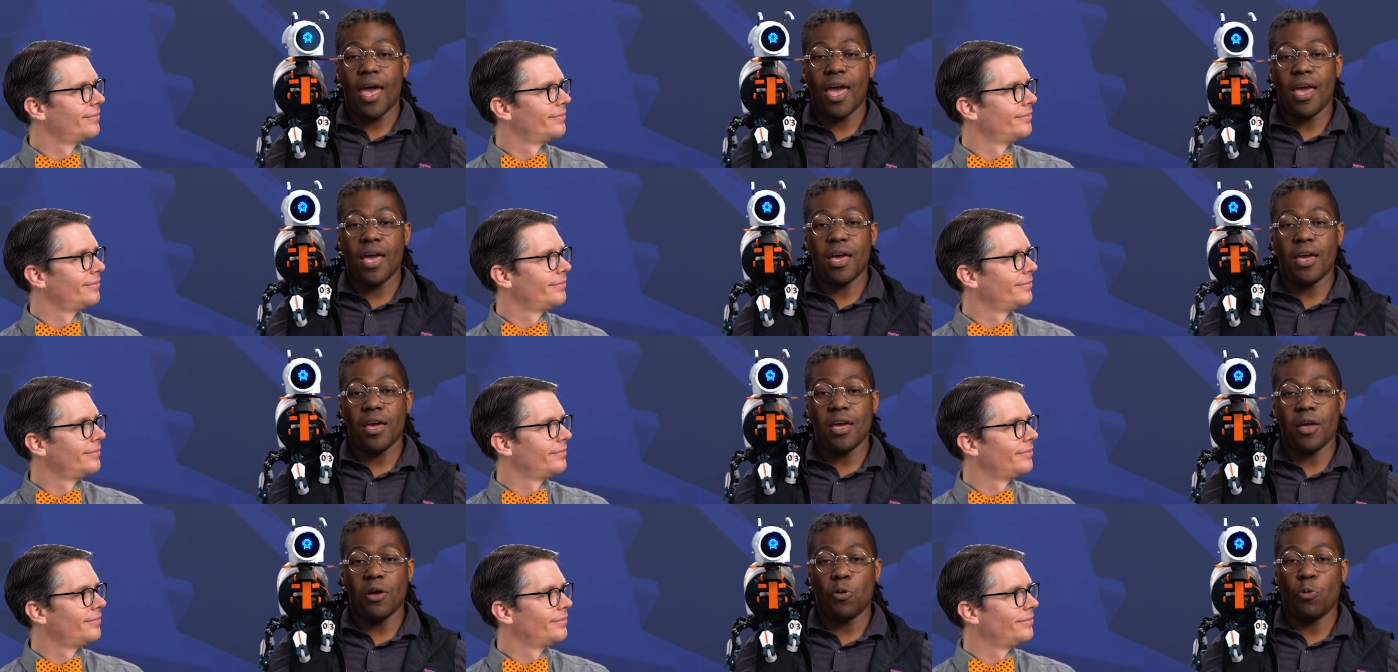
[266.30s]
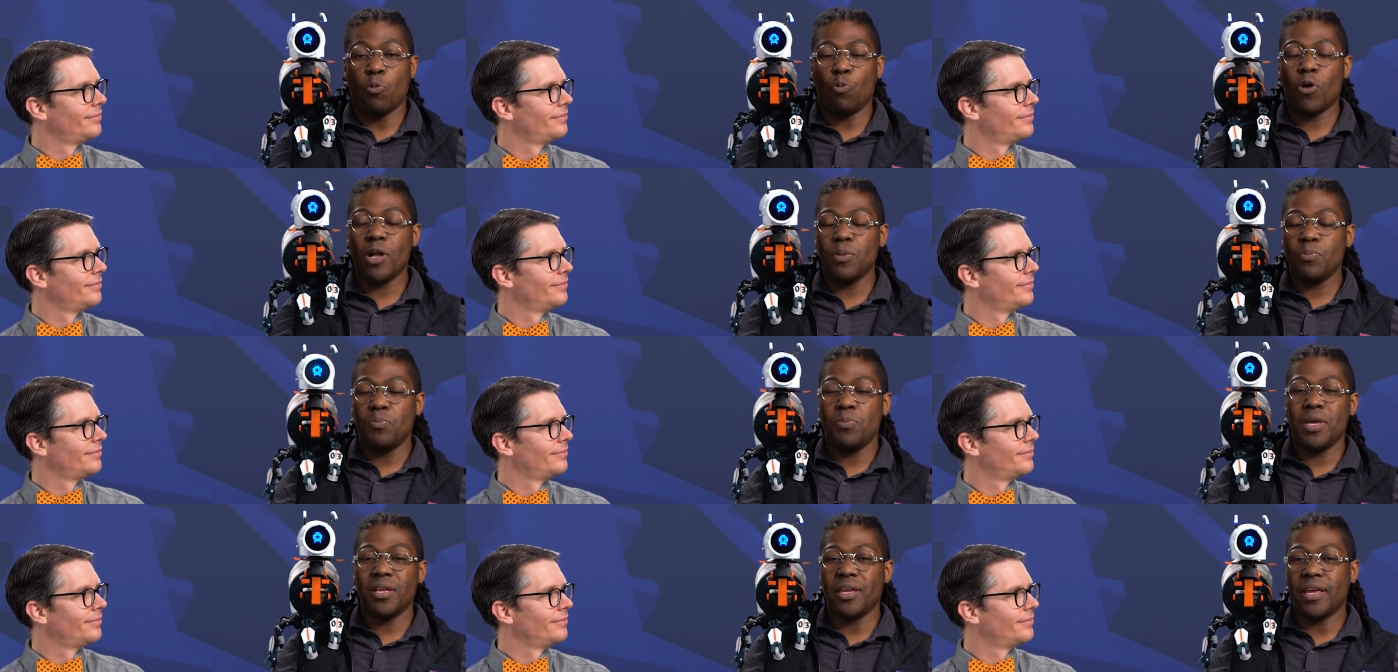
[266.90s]
Speaker 1: a
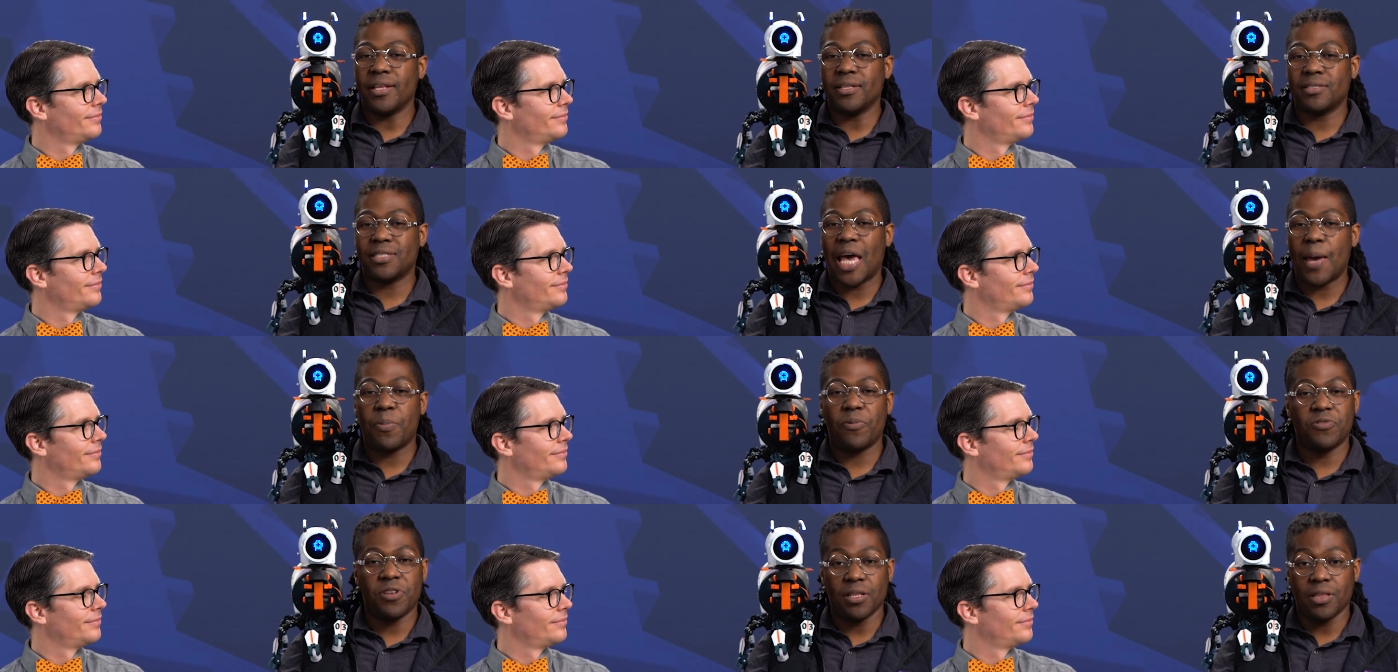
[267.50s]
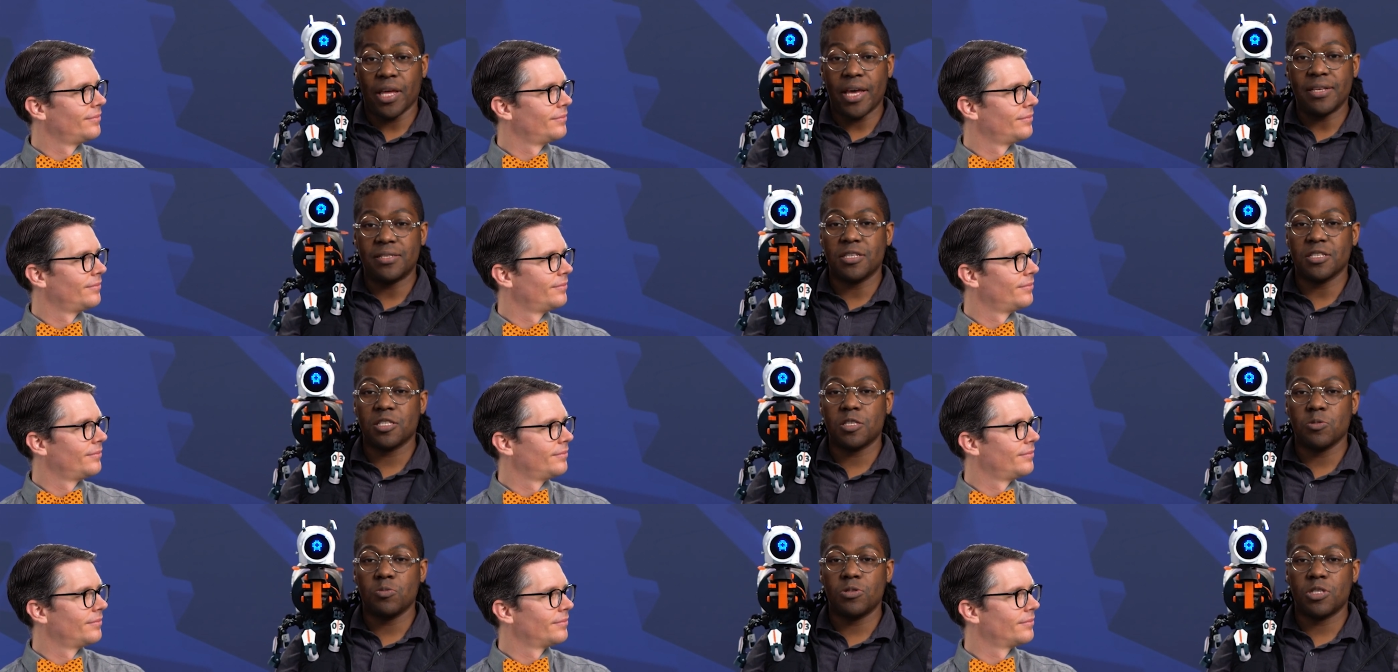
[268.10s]
one-minute type of delay
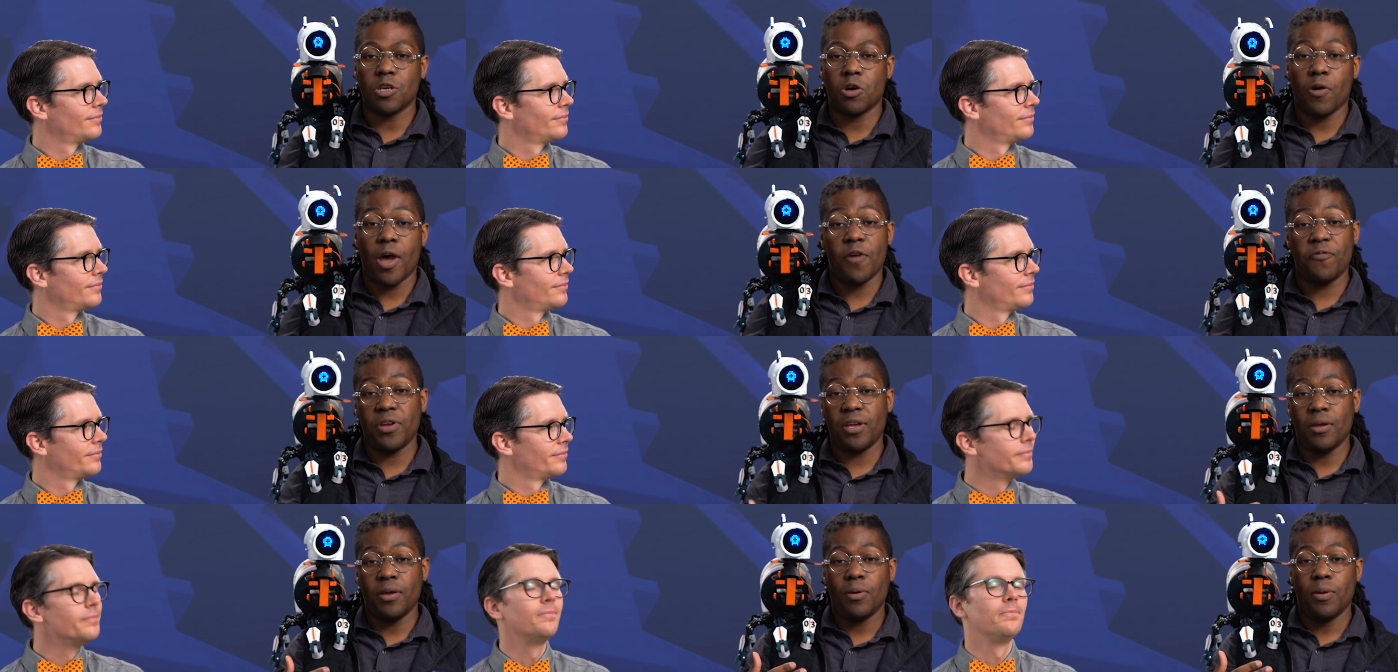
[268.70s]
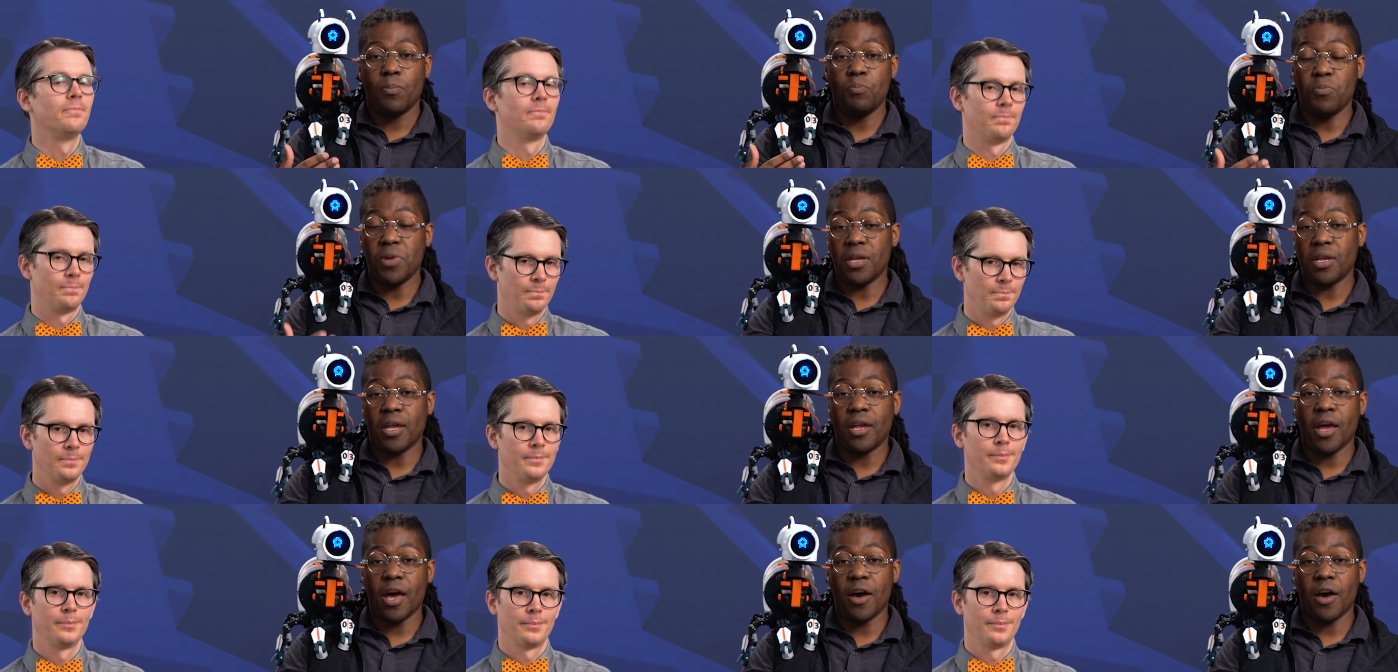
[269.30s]
system, so every minute